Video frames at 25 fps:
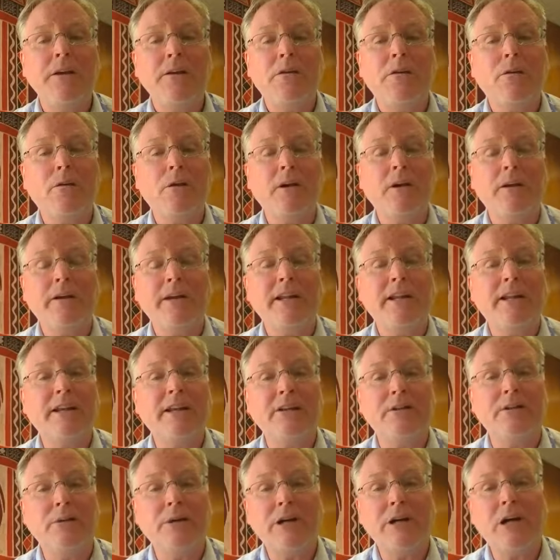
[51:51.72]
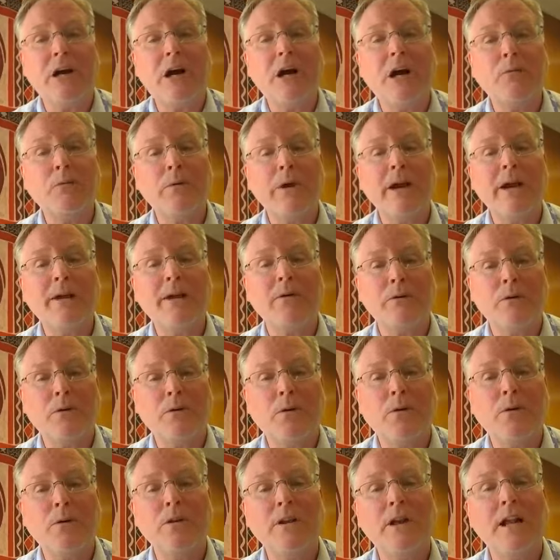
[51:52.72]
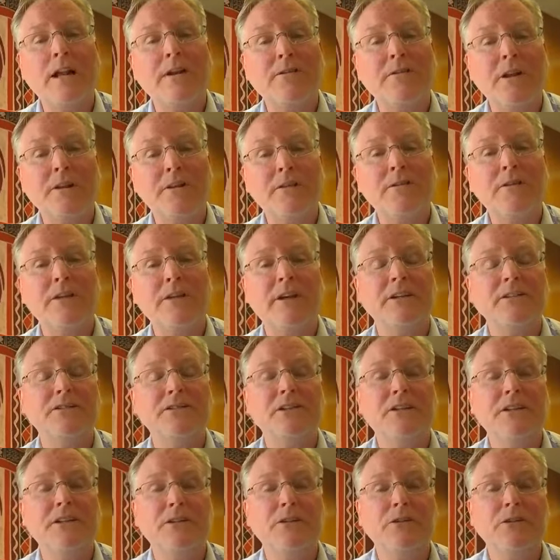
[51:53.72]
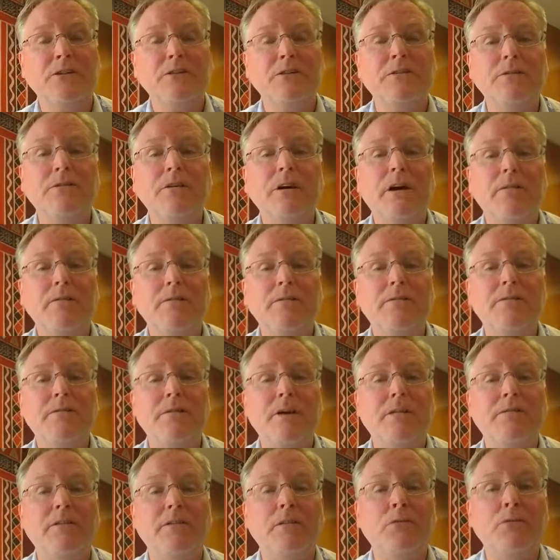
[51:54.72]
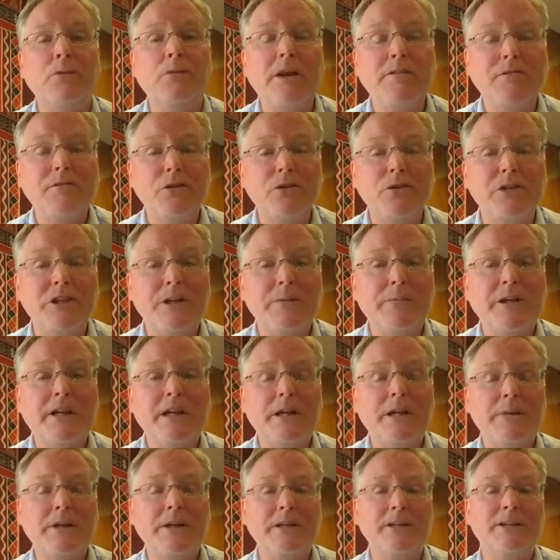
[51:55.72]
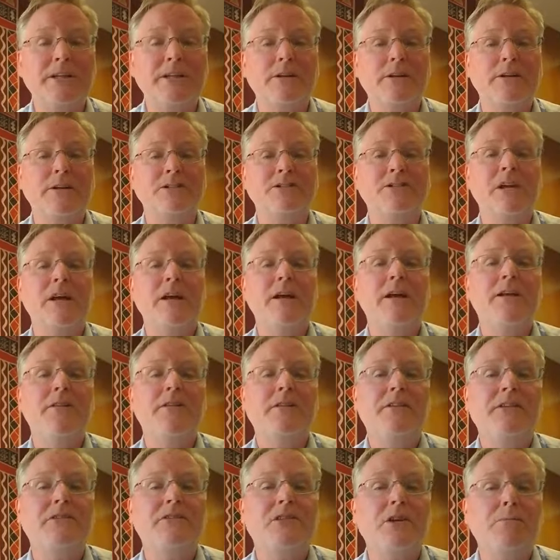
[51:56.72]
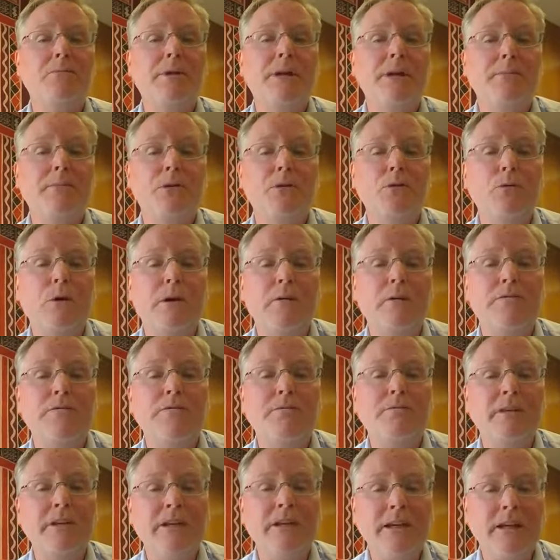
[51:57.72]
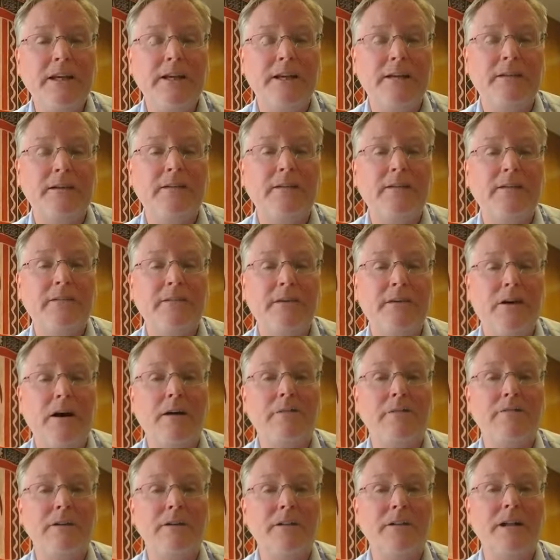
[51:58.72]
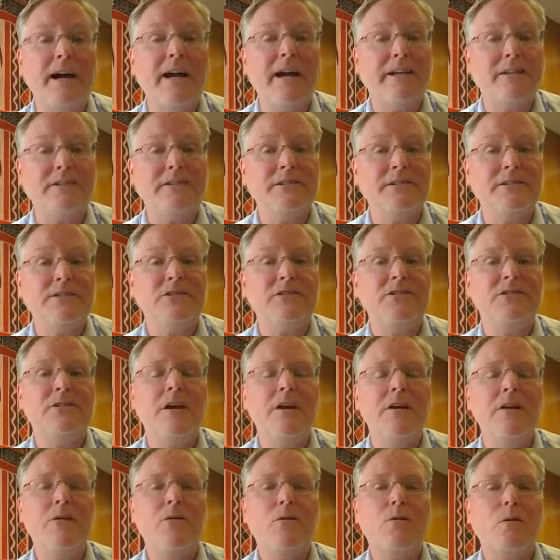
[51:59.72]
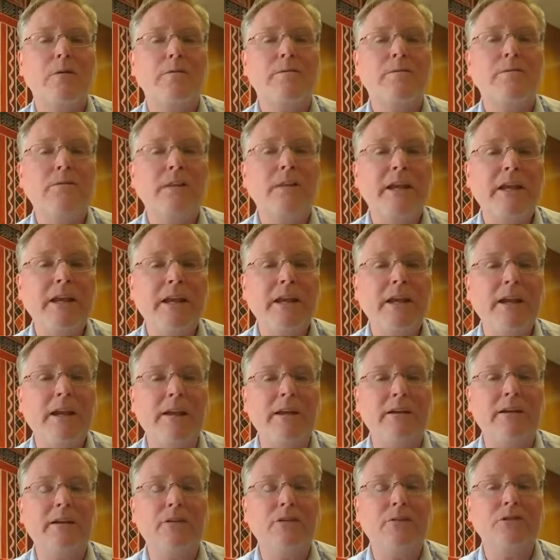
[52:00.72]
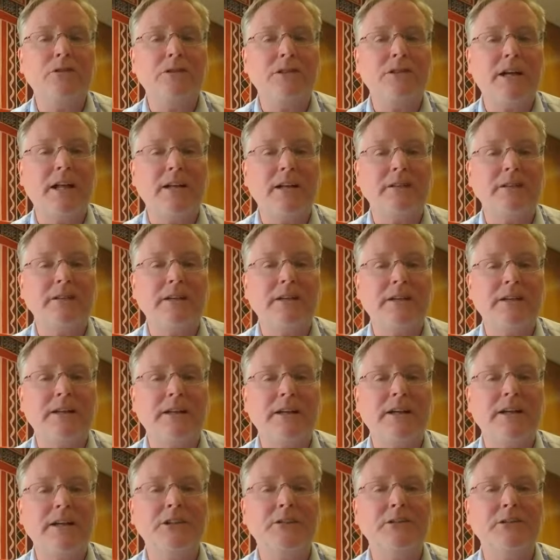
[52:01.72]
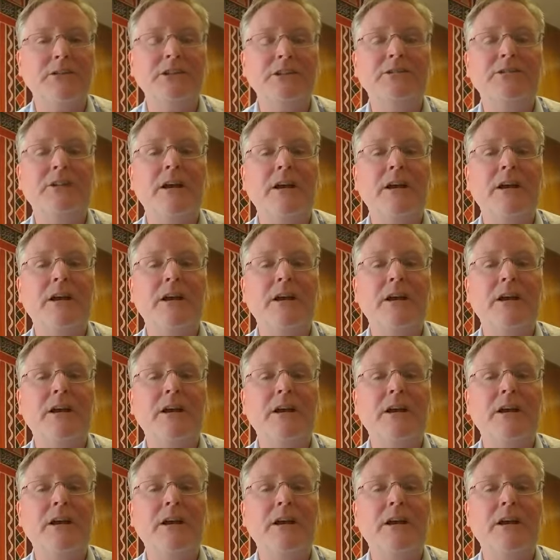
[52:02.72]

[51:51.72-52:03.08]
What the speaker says: or getting into a car wreck or a whole lot of other things than you do of a refugee becoming a terrorist. These are people who are fleeing often ISIS or fleeing totalitarian countries.